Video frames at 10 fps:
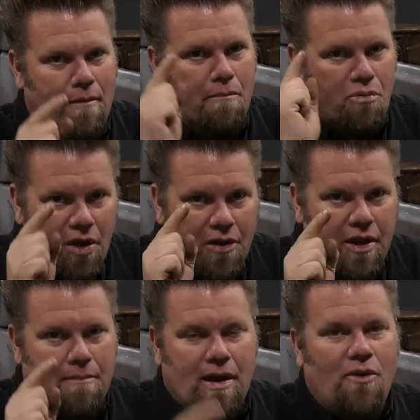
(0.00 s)

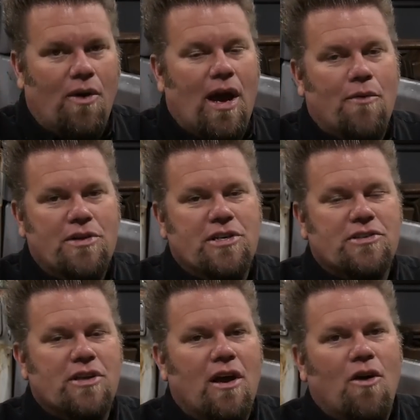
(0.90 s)
Brilliant, by the way, which
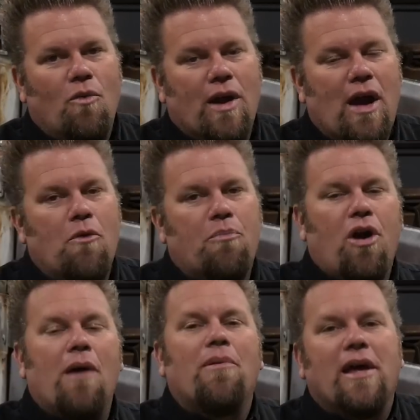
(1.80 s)
is what I will
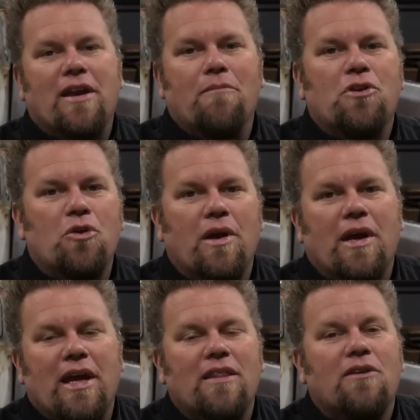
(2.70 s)
probably end up
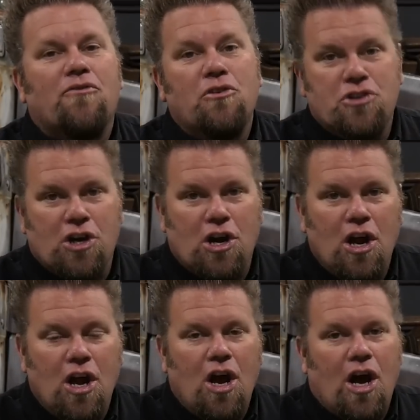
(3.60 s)
doing in the future
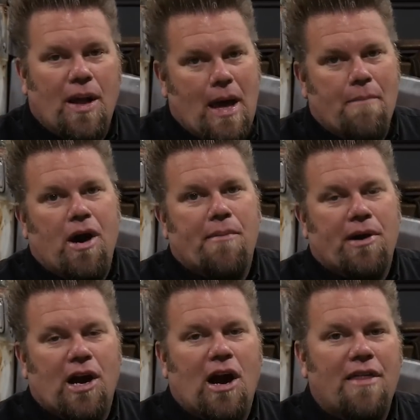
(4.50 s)
on that Bomber
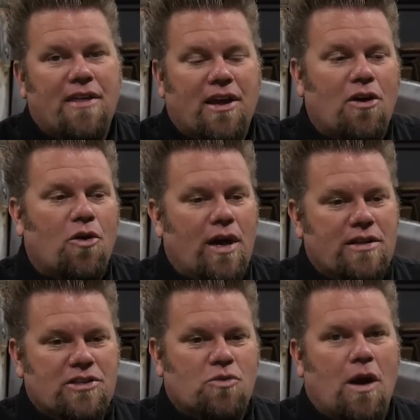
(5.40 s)
car. I think I'll go
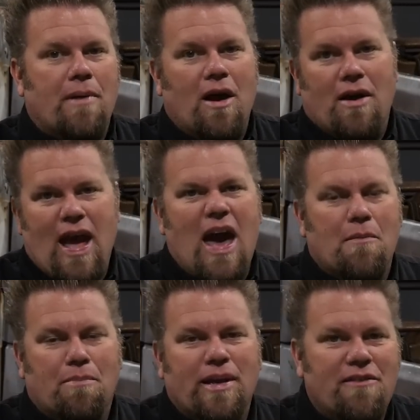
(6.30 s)
ahead and swap it out and add
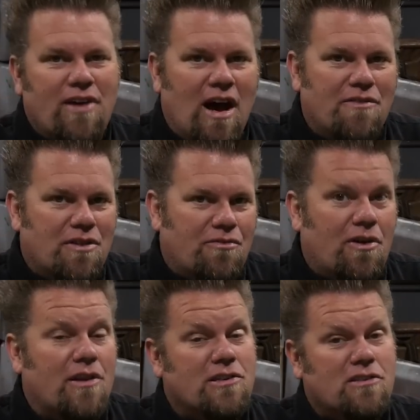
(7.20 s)
a bleed valve to the
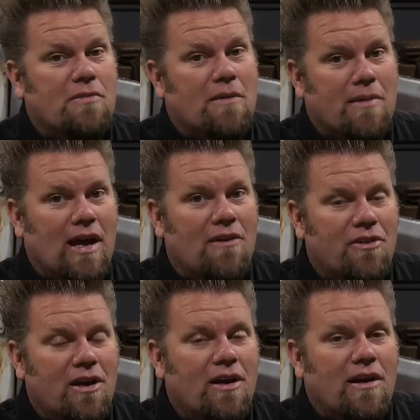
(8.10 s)
front just to make my life
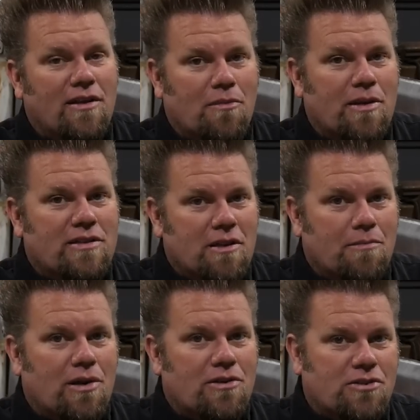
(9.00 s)
a little bit
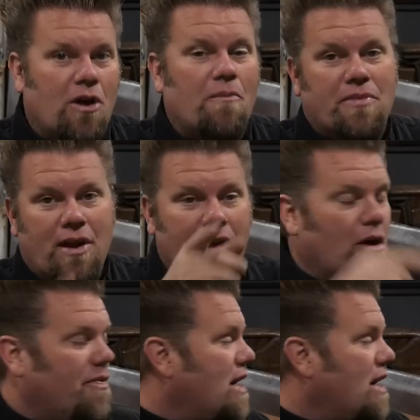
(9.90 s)
simpler. So there you go.